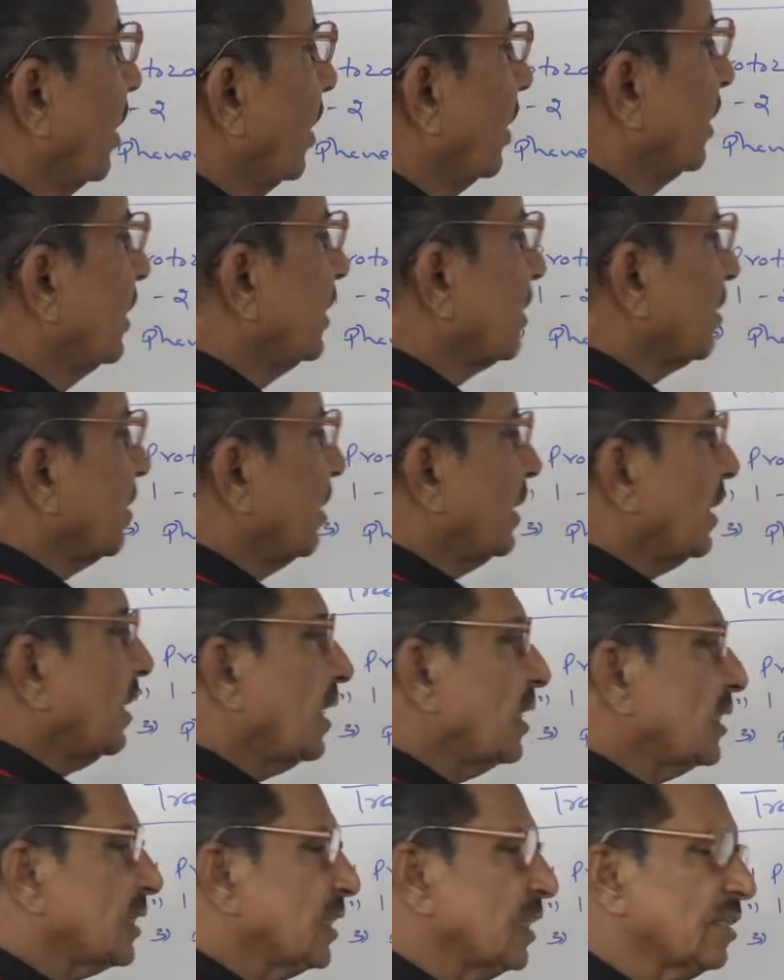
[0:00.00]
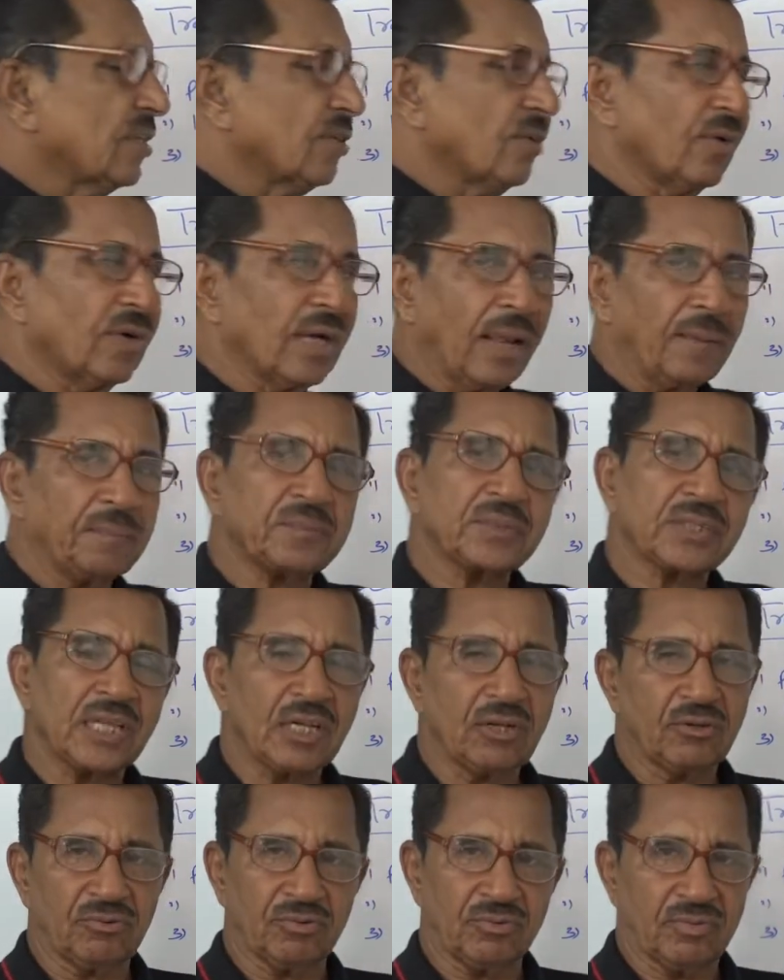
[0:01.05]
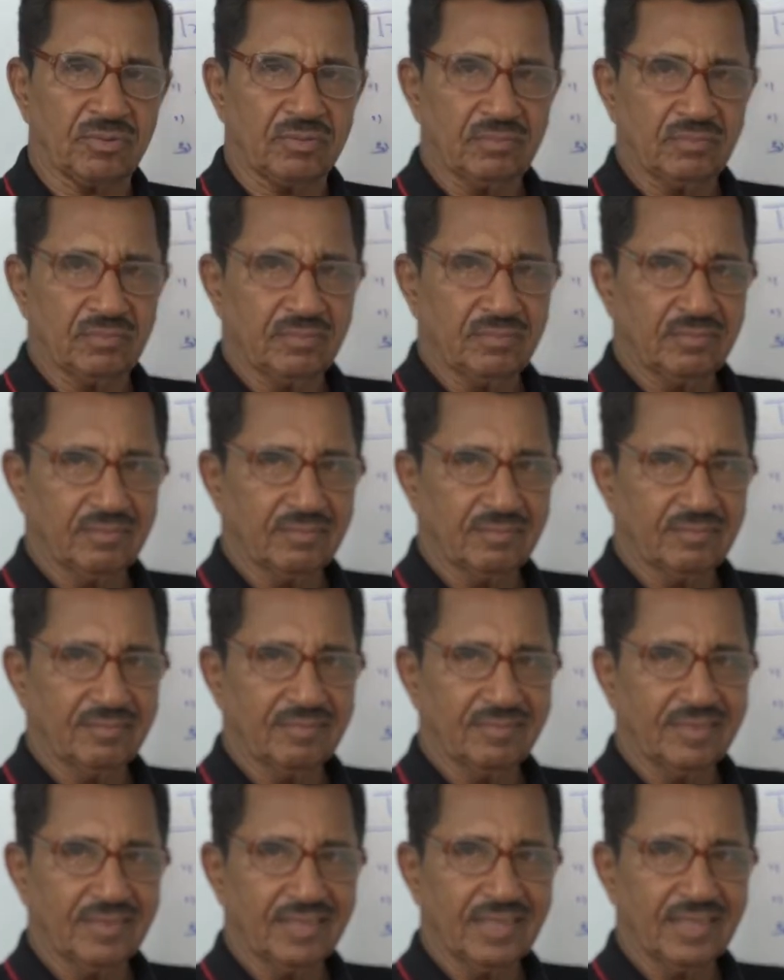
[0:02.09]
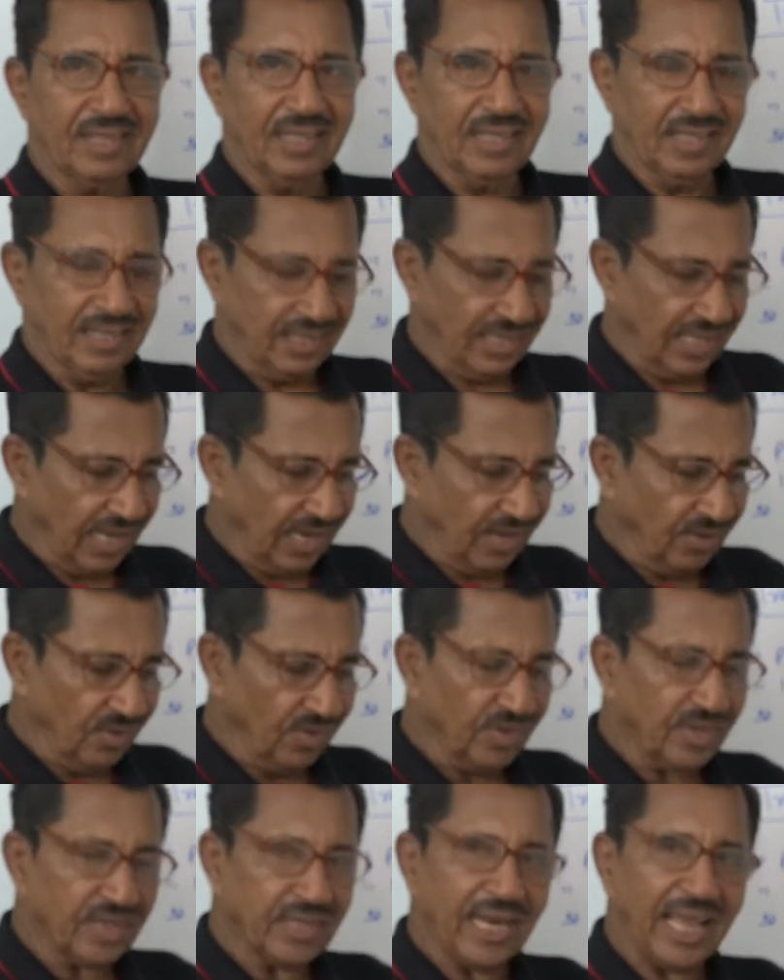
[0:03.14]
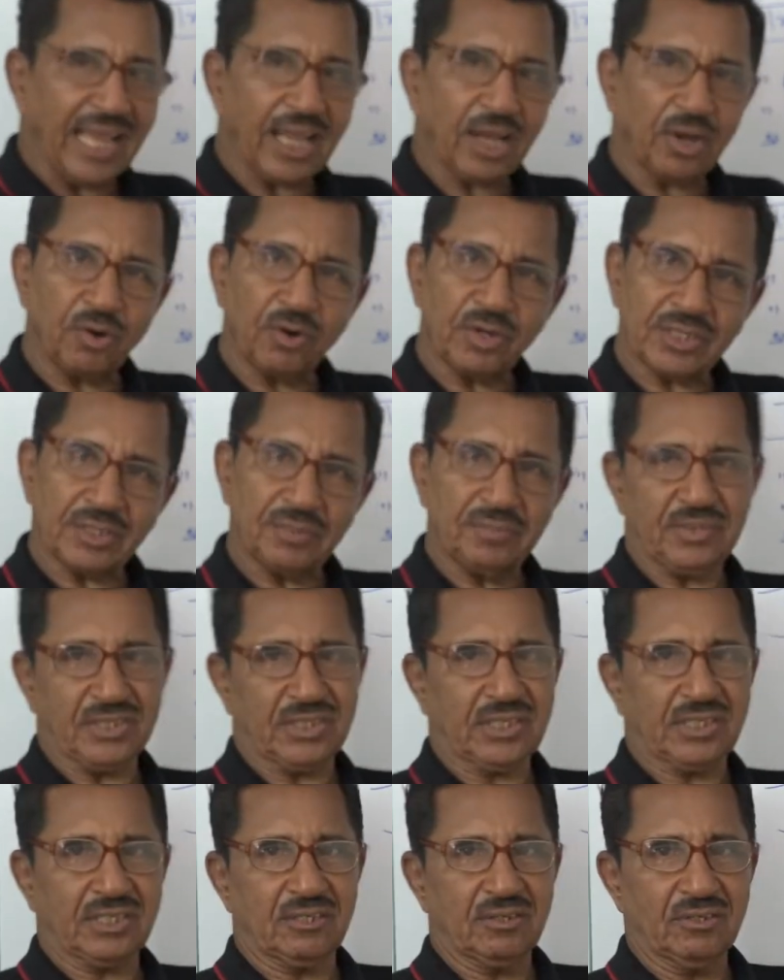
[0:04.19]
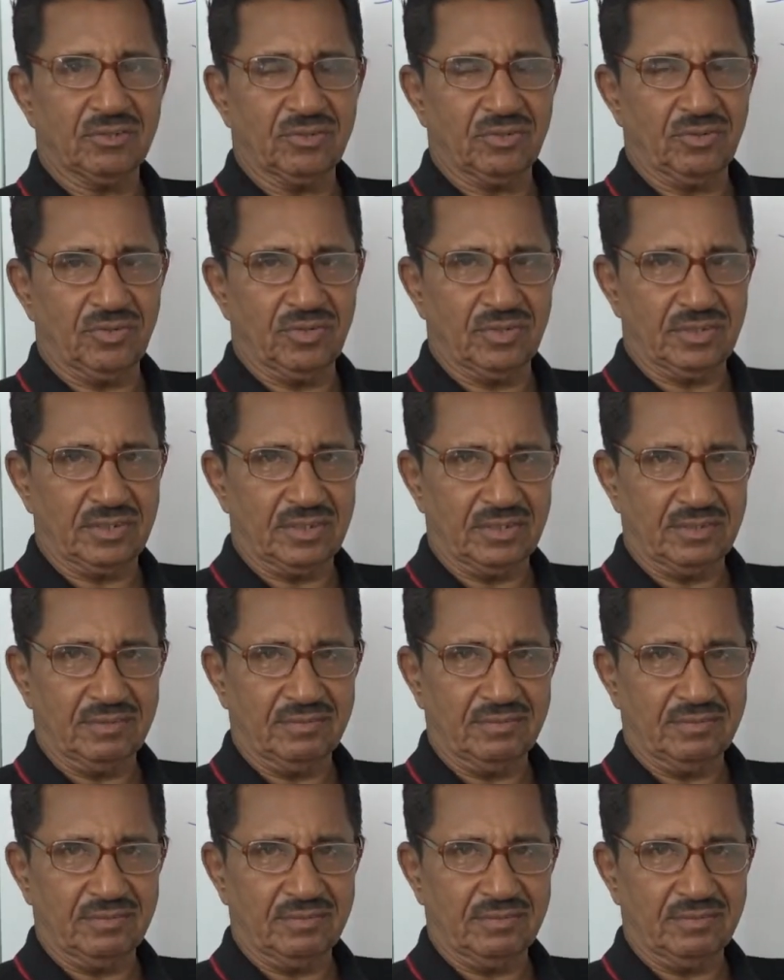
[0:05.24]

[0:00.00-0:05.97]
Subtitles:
this contrast is not absolute. They are not dichotomous, so to say.